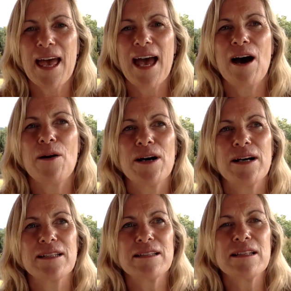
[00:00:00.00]
our
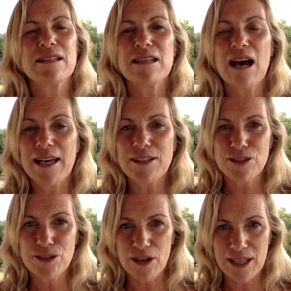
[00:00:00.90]
desire
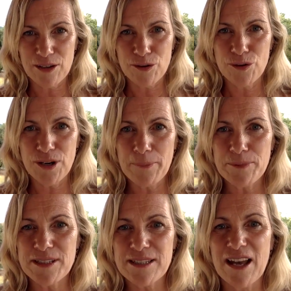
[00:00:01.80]
to not get caught up
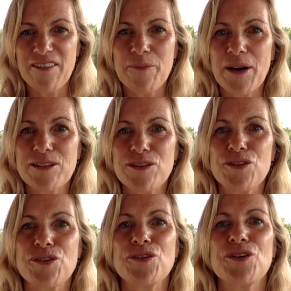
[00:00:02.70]
in stuff, but
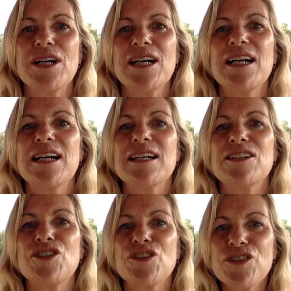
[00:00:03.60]
to
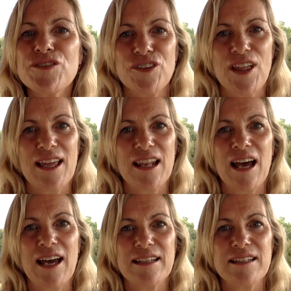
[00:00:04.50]
choose for that
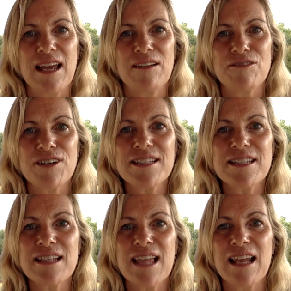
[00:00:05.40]
light and rest
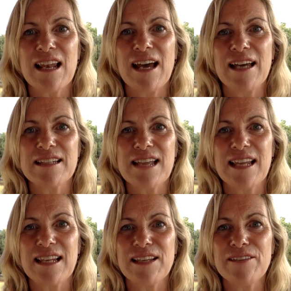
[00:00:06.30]
in that light
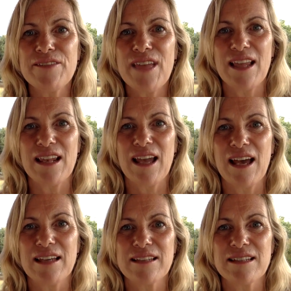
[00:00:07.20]
and live that
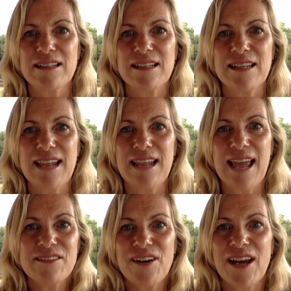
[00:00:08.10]
light and
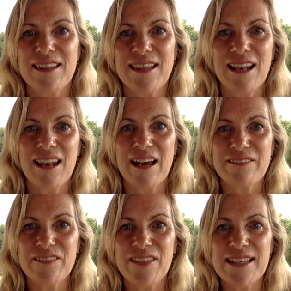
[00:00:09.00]
activate that life,
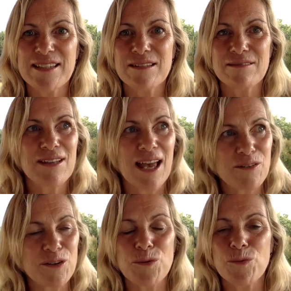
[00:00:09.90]
if that's how
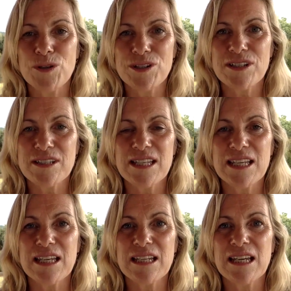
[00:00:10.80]
you wish to
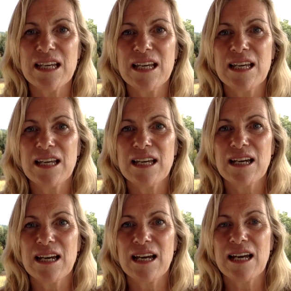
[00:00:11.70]
see it,
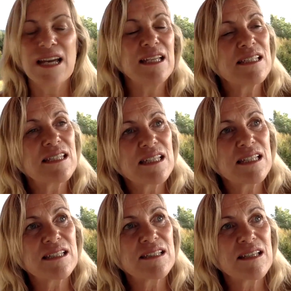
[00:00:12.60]
is
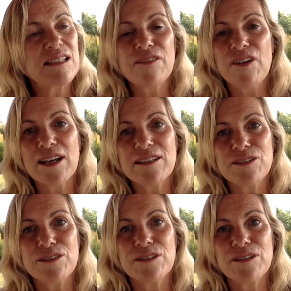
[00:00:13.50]

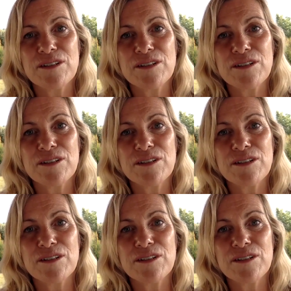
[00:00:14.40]
vital,